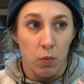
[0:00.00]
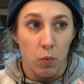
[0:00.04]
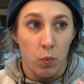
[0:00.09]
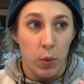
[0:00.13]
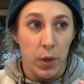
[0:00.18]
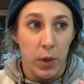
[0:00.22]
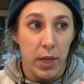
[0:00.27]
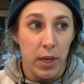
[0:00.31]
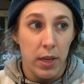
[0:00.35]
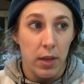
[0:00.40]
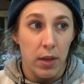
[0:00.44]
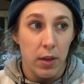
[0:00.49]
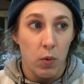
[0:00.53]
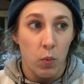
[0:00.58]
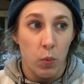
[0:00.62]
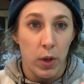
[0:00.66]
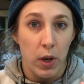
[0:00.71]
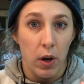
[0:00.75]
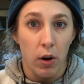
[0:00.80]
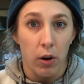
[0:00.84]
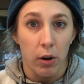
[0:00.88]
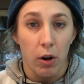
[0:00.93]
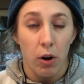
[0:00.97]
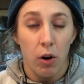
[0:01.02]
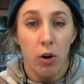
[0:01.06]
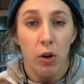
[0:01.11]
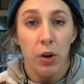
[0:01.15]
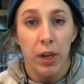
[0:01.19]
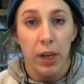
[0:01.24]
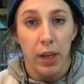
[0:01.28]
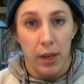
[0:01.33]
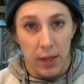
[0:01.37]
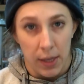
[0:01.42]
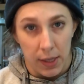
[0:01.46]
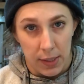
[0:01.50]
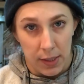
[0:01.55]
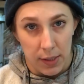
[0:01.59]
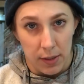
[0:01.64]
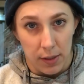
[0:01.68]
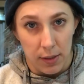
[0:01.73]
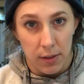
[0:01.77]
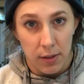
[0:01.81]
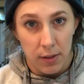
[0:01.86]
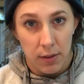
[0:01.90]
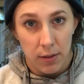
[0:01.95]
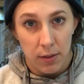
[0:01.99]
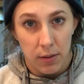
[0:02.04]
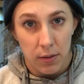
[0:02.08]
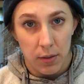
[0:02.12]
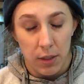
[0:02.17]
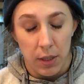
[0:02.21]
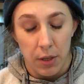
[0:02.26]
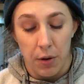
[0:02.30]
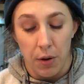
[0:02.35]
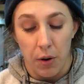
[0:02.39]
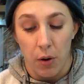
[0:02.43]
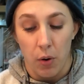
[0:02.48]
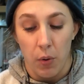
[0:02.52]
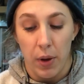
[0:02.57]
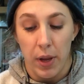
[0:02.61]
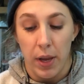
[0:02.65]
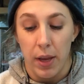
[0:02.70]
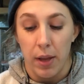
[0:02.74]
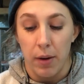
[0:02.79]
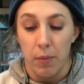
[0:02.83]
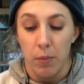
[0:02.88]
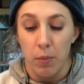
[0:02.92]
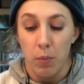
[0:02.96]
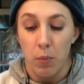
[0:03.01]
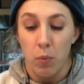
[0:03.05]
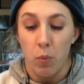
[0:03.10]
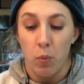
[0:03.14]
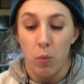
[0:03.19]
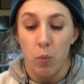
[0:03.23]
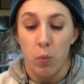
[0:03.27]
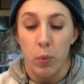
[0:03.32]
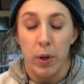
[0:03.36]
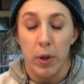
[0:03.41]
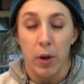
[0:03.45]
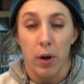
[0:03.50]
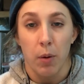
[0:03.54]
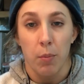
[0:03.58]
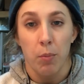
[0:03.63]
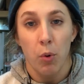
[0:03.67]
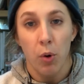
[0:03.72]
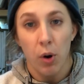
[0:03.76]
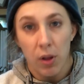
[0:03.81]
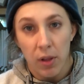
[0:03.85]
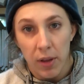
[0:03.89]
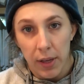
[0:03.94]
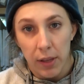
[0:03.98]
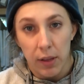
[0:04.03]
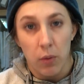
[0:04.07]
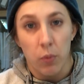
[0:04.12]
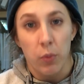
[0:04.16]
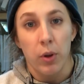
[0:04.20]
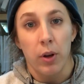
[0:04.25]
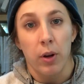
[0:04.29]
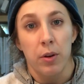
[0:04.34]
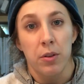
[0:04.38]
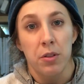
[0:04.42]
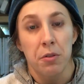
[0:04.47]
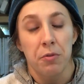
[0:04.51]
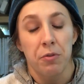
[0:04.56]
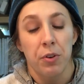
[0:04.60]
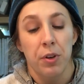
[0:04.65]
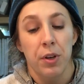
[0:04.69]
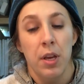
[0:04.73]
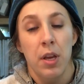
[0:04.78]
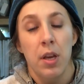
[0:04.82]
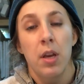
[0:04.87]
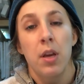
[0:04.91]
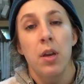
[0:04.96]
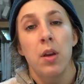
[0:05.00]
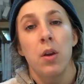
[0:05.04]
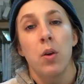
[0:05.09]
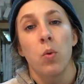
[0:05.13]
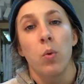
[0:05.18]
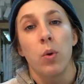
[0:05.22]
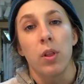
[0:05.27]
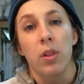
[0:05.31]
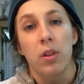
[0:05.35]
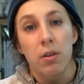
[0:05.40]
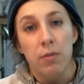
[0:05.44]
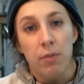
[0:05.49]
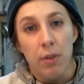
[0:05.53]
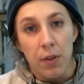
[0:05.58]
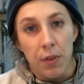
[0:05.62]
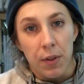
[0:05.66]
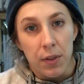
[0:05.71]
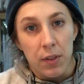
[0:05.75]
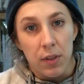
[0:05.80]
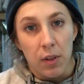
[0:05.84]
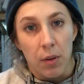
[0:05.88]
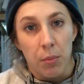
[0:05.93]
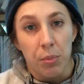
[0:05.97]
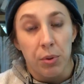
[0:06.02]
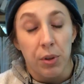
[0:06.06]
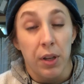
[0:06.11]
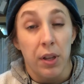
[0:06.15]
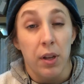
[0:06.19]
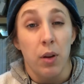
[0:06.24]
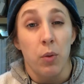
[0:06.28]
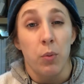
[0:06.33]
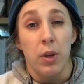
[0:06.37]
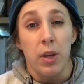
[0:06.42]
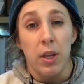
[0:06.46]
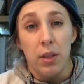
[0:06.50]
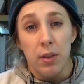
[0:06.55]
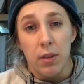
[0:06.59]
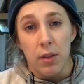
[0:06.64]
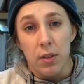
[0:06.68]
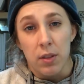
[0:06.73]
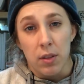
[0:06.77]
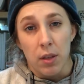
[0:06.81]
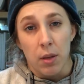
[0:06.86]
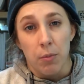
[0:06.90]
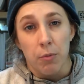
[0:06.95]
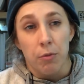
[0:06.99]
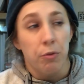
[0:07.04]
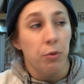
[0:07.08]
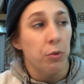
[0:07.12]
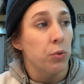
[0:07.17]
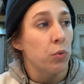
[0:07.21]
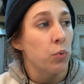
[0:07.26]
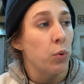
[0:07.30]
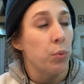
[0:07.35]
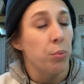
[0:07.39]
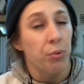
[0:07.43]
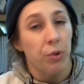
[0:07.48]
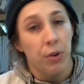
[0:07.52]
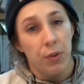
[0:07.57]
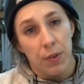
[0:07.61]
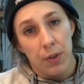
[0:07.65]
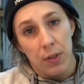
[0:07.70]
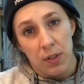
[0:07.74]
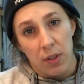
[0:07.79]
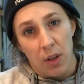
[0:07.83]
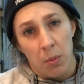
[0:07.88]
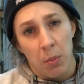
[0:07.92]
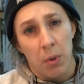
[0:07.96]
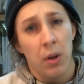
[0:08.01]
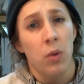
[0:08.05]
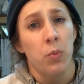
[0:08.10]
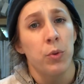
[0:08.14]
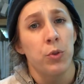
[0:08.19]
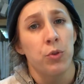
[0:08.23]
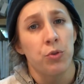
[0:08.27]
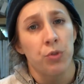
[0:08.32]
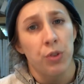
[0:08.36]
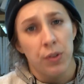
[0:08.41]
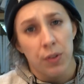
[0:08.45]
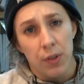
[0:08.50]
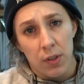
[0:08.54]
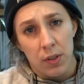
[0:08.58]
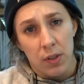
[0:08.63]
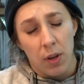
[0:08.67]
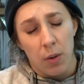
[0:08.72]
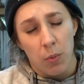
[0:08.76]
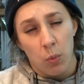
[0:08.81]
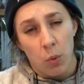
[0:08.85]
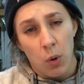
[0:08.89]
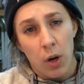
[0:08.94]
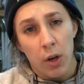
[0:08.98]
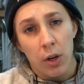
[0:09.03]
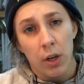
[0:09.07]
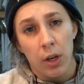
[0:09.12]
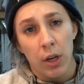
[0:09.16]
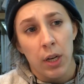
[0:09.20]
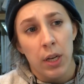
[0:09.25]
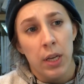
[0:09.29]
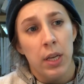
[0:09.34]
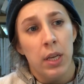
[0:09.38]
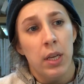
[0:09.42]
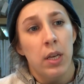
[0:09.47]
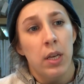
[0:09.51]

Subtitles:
We are all connected, and we are more alike than we are different. We live on the same planet, we eat the same food, we breathe the same air, we drink the same water,